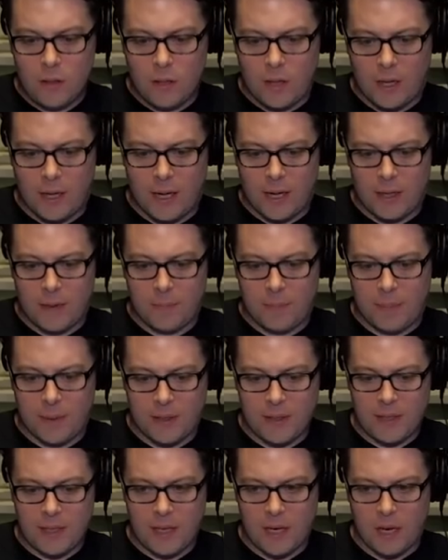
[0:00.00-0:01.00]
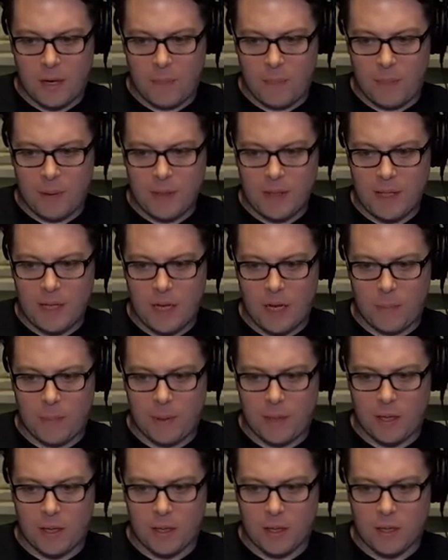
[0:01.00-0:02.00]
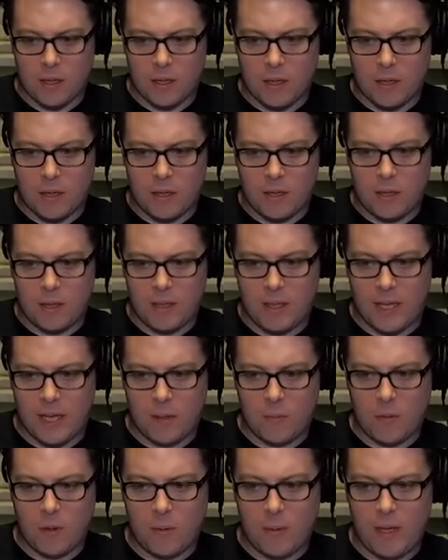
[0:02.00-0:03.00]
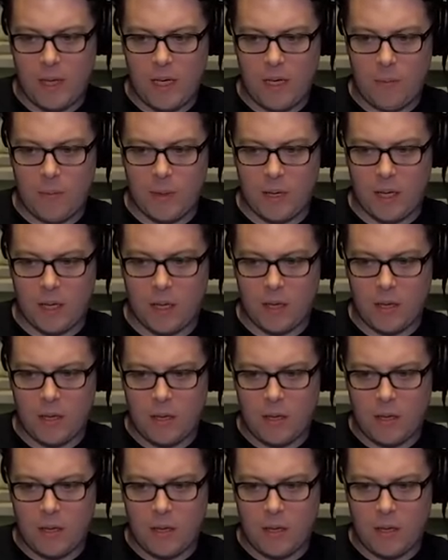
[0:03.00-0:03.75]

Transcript: All right, building it up, building it up here, getting where we need to be.